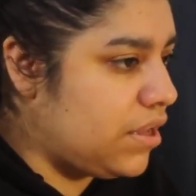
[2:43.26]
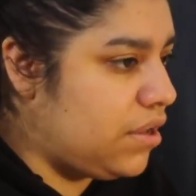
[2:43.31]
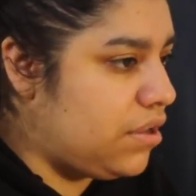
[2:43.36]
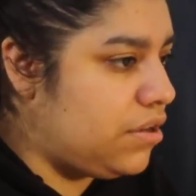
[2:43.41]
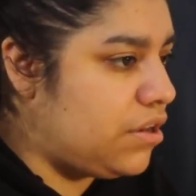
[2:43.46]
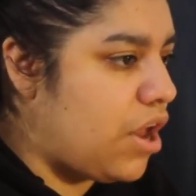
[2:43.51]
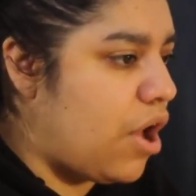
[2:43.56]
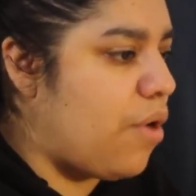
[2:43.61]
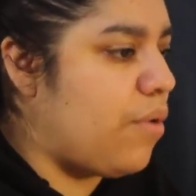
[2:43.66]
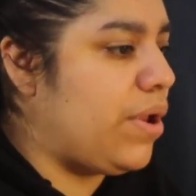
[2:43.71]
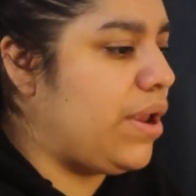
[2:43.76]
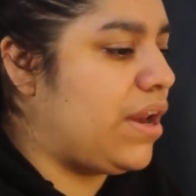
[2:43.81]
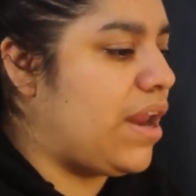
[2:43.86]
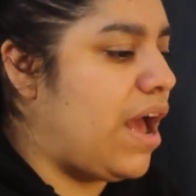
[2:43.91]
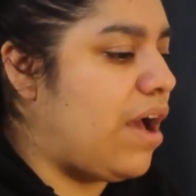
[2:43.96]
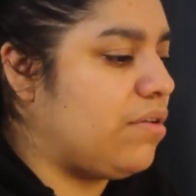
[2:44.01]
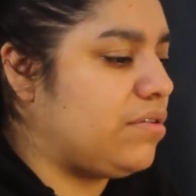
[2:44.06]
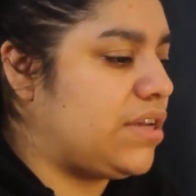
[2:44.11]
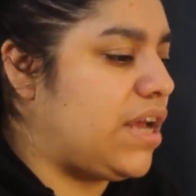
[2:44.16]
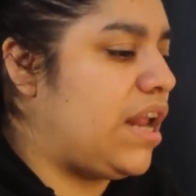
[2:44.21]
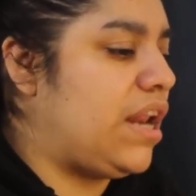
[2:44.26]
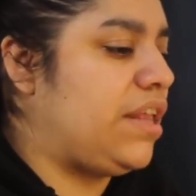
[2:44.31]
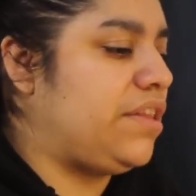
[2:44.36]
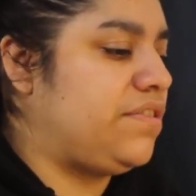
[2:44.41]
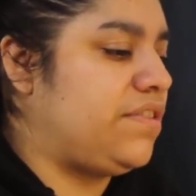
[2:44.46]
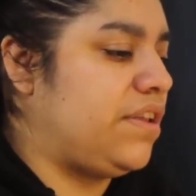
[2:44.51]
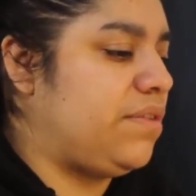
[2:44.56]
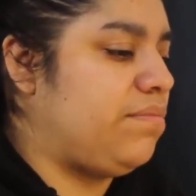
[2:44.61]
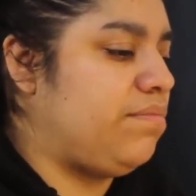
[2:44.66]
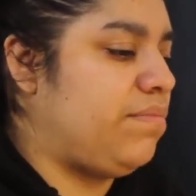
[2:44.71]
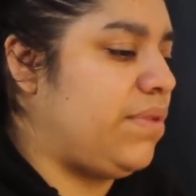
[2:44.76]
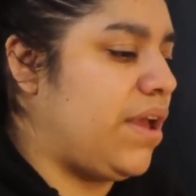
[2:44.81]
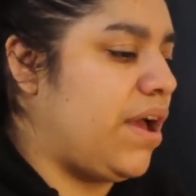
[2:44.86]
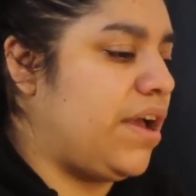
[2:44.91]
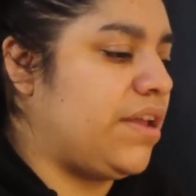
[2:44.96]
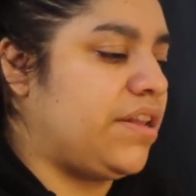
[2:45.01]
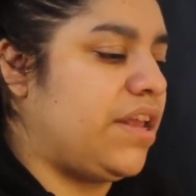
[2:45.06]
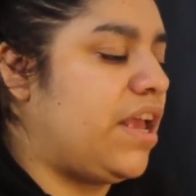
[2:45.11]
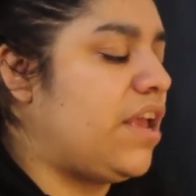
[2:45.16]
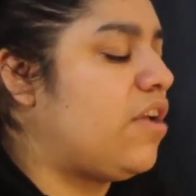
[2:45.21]
knowing how talented
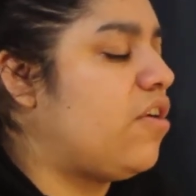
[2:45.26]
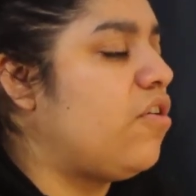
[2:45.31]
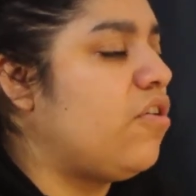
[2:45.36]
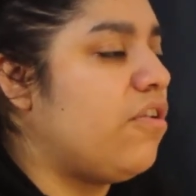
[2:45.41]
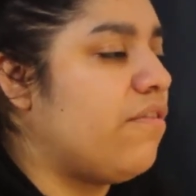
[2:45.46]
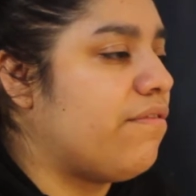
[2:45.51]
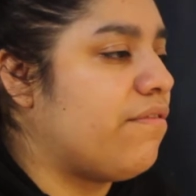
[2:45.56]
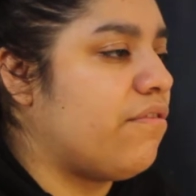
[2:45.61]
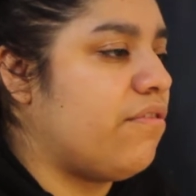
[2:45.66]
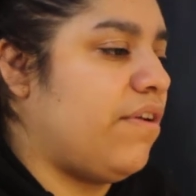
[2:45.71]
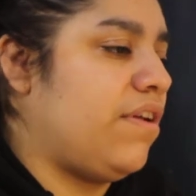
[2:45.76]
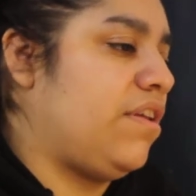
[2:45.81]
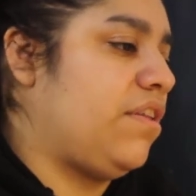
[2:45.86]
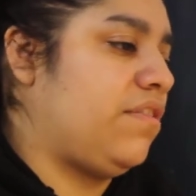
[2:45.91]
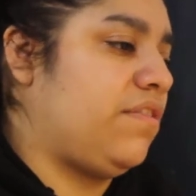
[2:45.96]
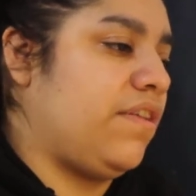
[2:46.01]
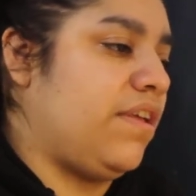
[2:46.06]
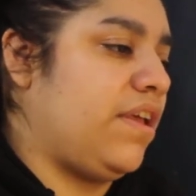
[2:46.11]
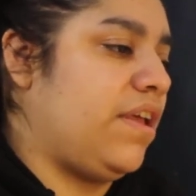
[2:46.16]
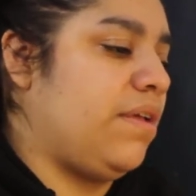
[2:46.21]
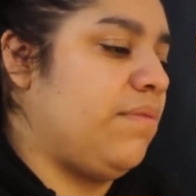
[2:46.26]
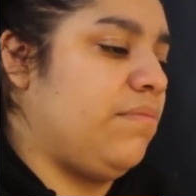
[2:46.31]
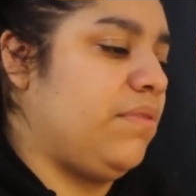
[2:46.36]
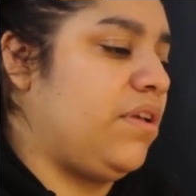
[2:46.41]
Bi, they could have credited him